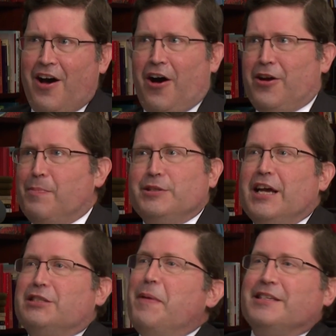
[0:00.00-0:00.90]
100%
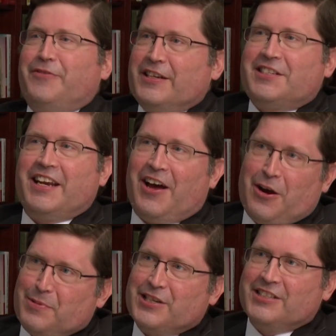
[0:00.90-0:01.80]
specificity,
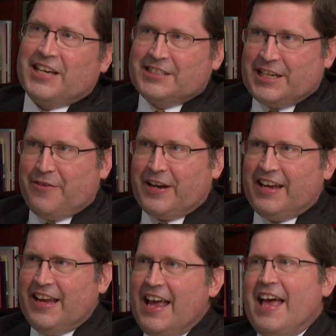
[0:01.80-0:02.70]
100%
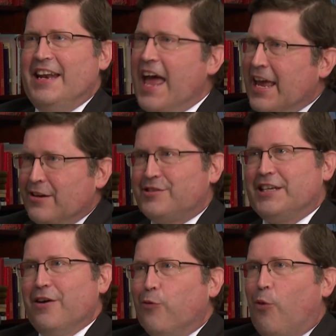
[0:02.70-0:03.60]
sensitivity, an
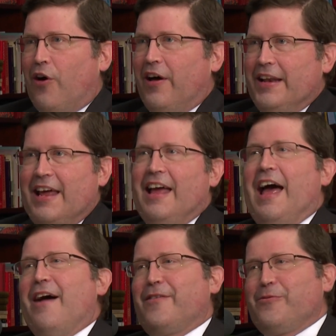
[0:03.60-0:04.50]
AUC of 1.
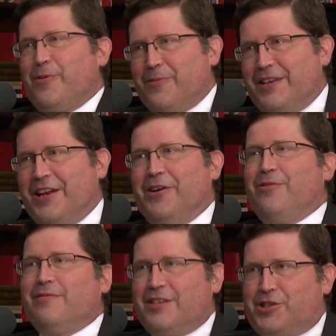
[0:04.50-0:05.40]
Everyone would,
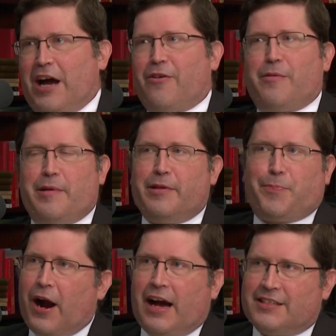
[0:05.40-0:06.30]
shower me with
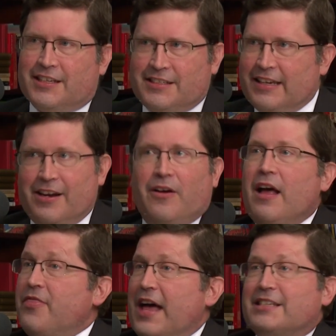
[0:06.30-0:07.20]
prizes.
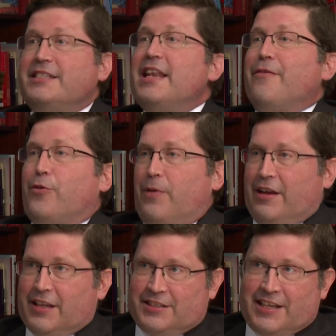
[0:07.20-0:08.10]
That's never
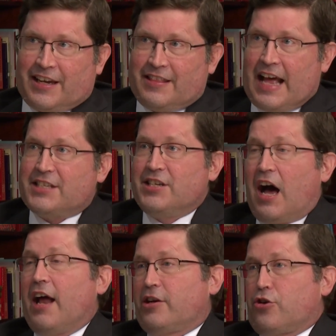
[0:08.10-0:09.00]
realistic. That's
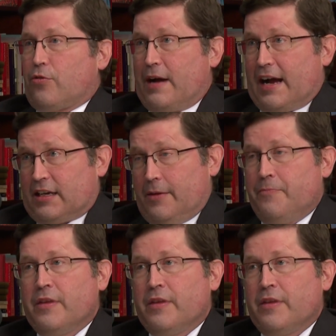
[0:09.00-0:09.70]
not correct.